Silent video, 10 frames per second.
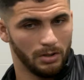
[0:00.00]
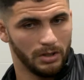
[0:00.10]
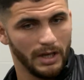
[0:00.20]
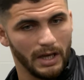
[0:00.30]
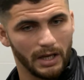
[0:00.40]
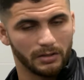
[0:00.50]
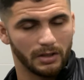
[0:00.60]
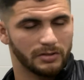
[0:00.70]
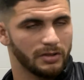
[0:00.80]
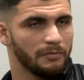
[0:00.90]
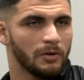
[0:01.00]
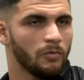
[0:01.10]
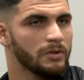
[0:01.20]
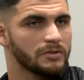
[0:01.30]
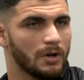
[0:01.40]
Yeah, it's something I
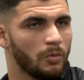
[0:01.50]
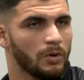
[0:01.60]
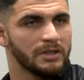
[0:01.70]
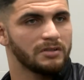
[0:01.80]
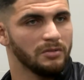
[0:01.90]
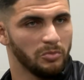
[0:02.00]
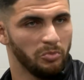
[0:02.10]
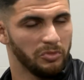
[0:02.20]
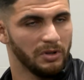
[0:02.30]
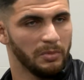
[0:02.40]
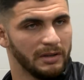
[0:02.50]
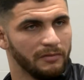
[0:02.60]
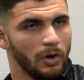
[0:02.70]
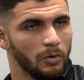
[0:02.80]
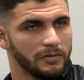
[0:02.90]
wanted to be
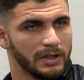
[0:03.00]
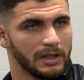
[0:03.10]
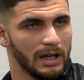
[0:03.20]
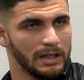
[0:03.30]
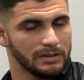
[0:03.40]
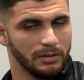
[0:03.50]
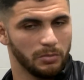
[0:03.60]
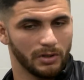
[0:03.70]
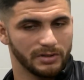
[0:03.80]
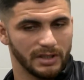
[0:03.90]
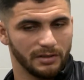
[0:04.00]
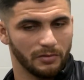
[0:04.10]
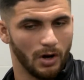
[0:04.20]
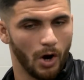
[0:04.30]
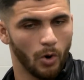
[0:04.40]
involved in, like I said, because as I've
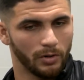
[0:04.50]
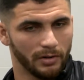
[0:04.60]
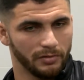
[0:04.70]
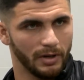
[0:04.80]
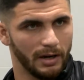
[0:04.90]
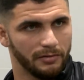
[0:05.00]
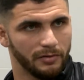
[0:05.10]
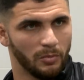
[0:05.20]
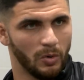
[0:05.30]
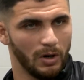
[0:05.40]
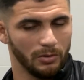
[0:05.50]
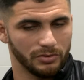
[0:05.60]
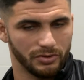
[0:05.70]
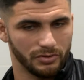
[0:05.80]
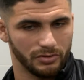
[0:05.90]
got older throughout football, I
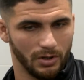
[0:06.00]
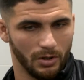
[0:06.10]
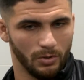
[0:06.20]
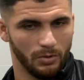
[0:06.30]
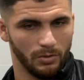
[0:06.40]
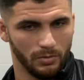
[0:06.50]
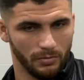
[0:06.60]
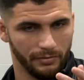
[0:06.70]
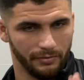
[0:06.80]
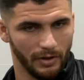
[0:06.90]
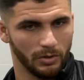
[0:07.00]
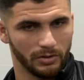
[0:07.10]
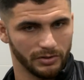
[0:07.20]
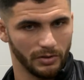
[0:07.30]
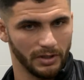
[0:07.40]
was just so
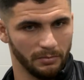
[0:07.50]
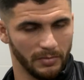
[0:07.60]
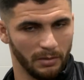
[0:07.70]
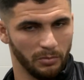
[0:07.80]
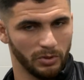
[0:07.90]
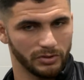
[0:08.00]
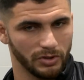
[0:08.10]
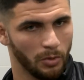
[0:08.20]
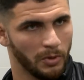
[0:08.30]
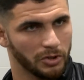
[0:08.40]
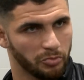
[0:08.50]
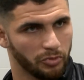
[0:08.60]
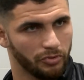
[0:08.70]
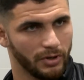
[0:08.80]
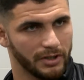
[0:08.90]
focused on and put so much
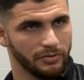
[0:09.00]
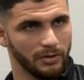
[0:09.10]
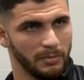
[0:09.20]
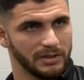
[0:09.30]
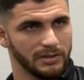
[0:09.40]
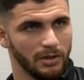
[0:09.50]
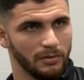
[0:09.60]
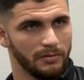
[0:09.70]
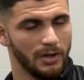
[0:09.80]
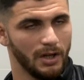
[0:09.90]
pressure on myself